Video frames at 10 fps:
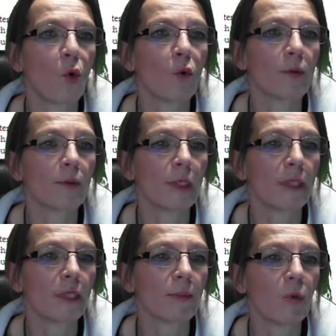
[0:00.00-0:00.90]
you all
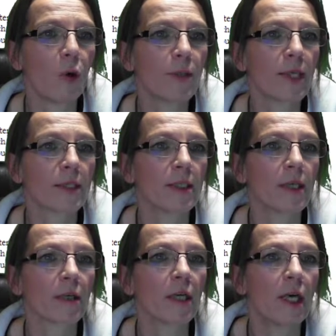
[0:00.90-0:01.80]
objects
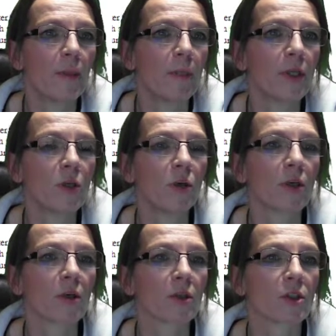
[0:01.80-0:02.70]
here, but
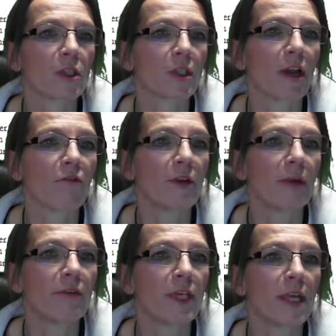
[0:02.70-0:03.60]
you can also just have a
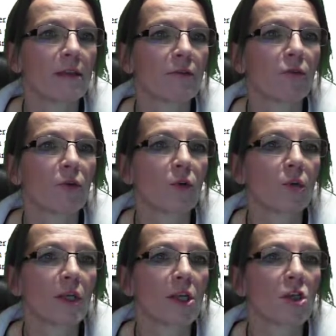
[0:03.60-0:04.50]
navigator for
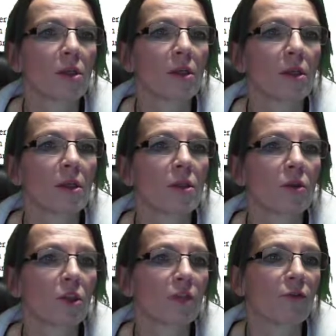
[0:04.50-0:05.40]

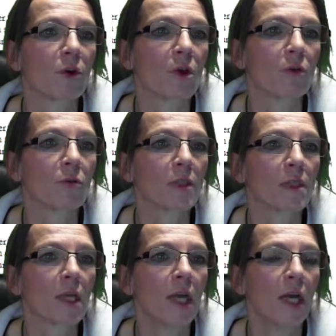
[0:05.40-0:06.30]
quotations or just for
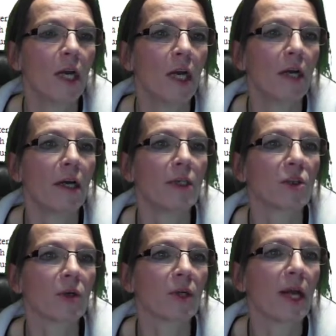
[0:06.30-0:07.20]
codes
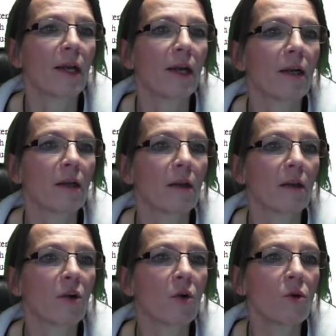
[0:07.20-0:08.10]
and so on. I
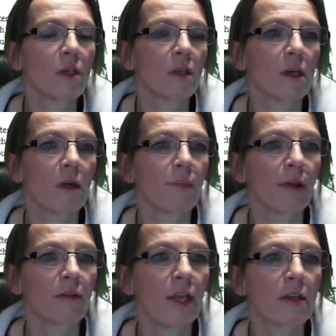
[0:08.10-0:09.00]
like the code
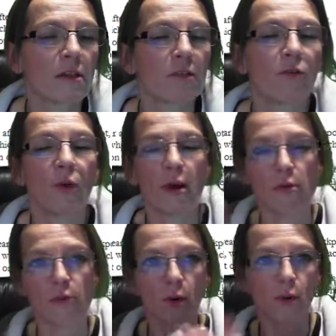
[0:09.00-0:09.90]
navigator if you
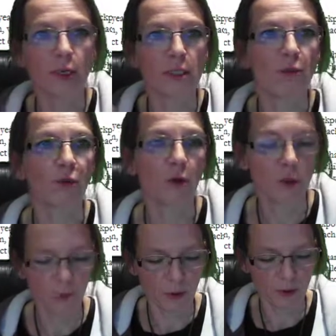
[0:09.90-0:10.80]
have a long list of
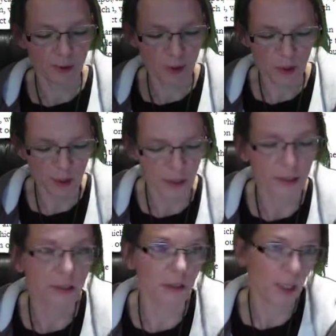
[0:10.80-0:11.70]
codes, because you
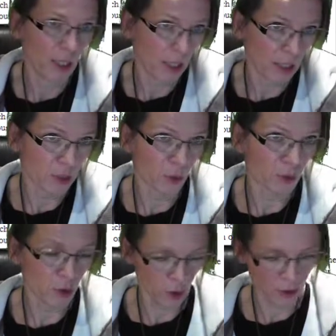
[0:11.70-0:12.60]
can enter a
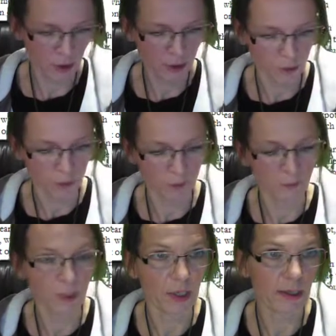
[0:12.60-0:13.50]
search
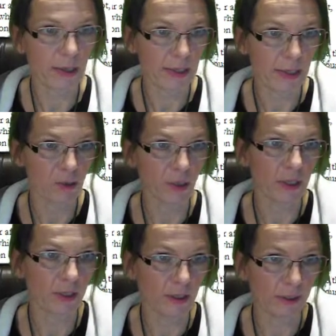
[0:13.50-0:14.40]
term here, and then you
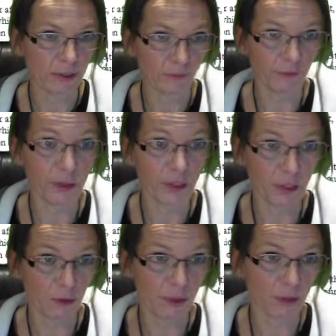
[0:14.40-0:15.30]
can
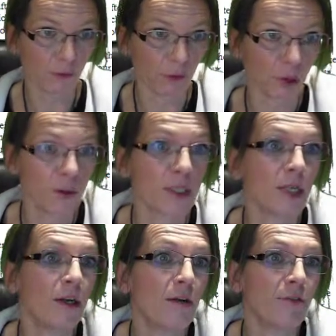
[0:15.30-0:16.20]
filter your list of
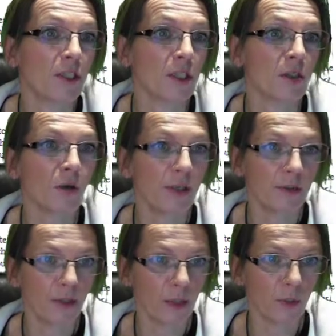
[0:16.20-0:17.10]
codes, which is
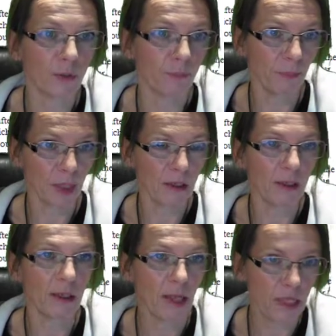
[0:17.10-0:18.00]
not available
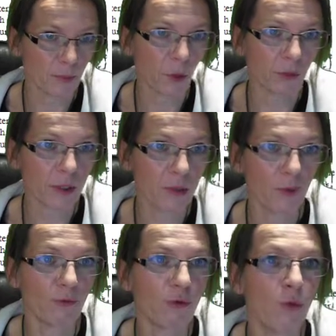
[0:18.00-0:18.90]
in the Explorer.
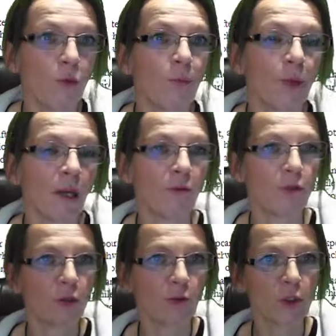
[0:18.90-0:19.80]
So if you
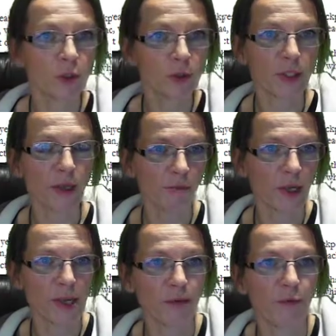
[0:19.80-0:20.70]
want to use a
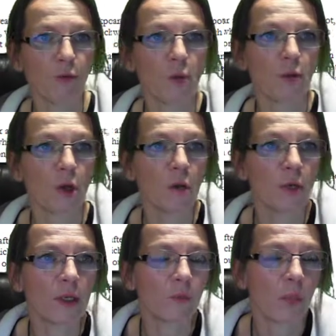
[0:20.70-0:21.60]
navigator for
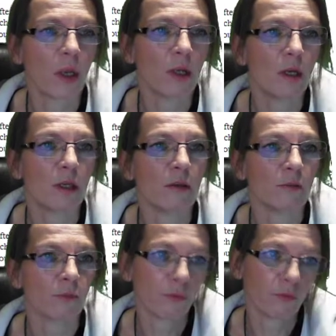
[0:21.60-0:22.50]
coding,
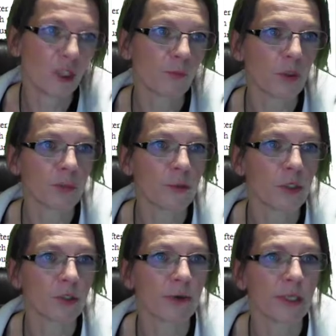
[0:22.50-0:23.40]
which is
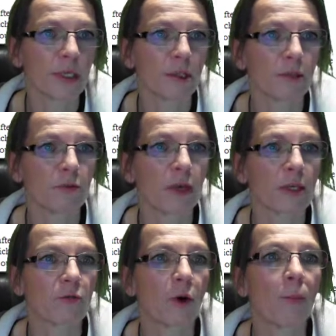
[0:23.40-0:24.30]
possible just via
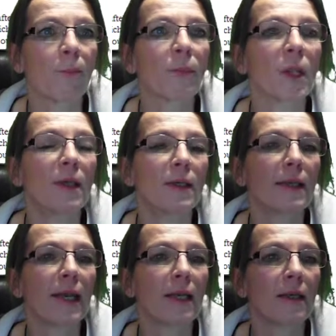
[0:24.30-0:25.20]
drag drop,
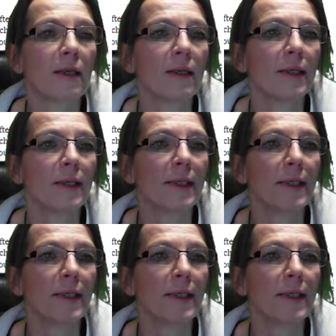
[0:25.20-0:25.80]
then